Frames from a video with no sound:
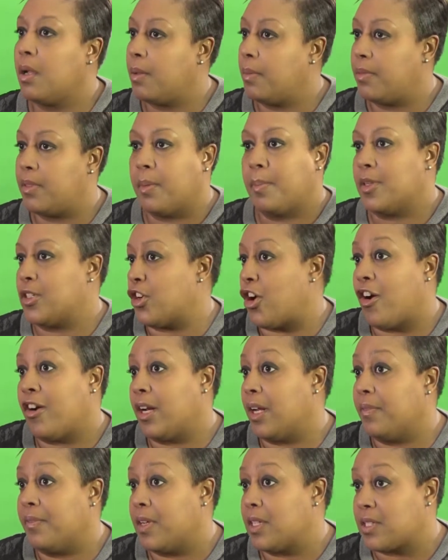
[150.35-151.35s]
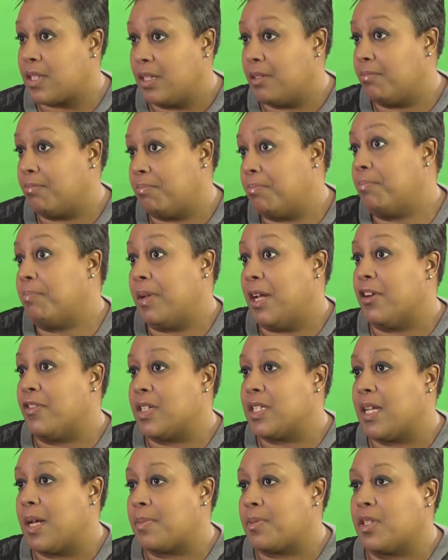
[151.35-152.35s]
the majority of us can be a
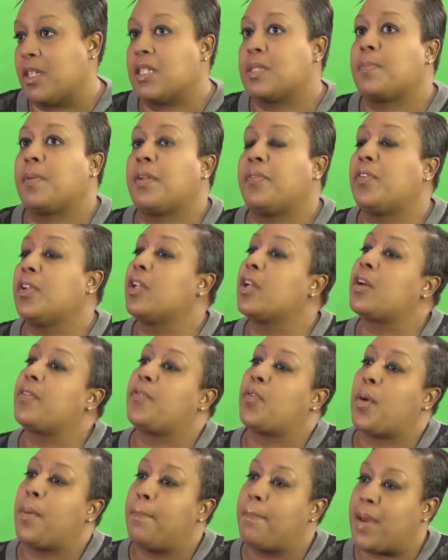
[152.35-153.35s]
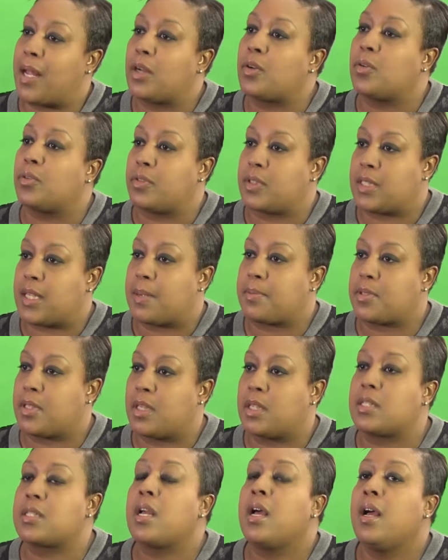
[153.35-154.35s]
receptionist, but if you're looking for a medical
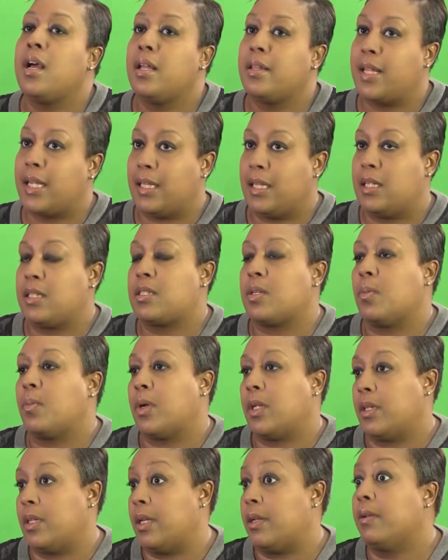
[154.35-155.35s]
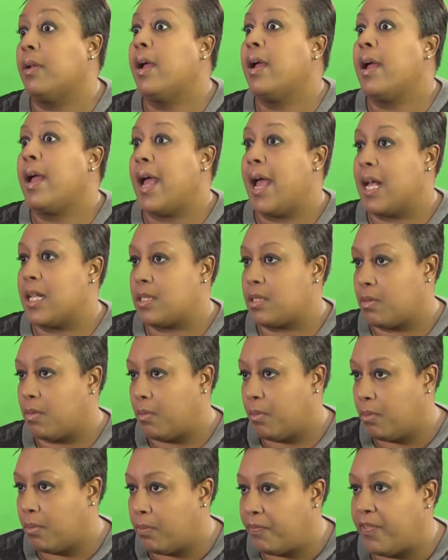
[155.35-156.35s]
receptionist, they need someone that has
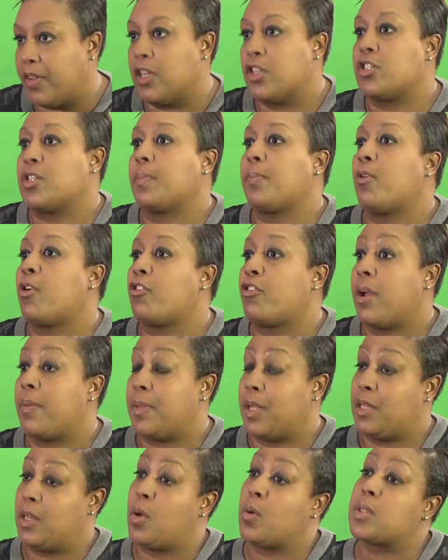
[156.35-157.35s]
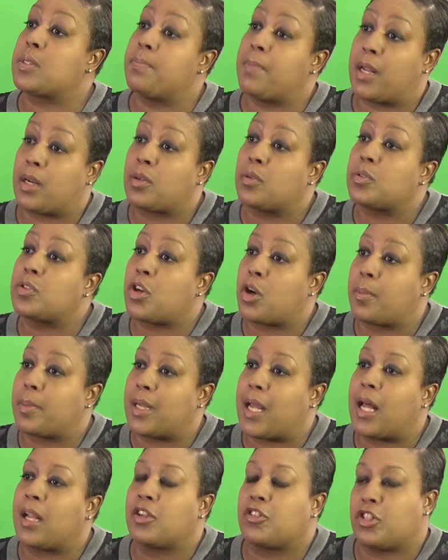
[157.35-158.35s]
finished the program that knows medical
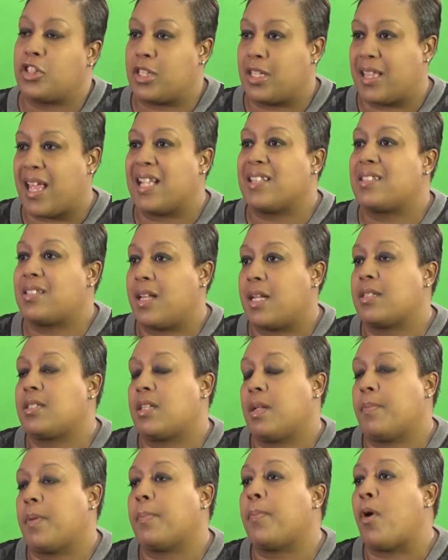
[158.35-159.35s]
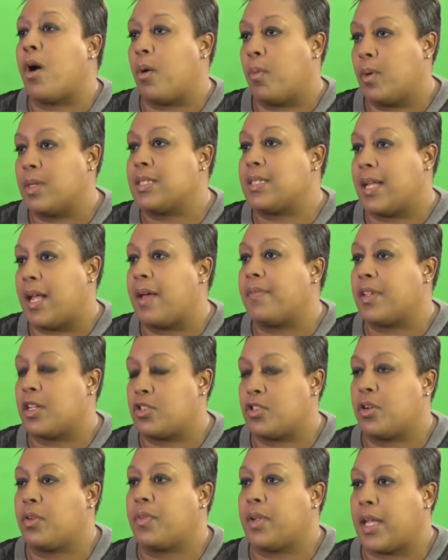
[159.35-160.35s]
terminology, so that sets them apart once they have that
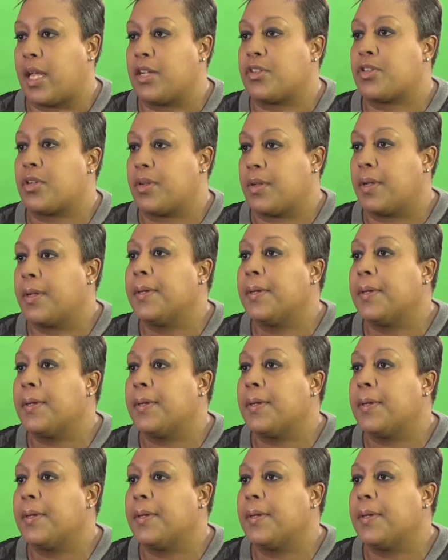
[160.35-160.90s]
certification.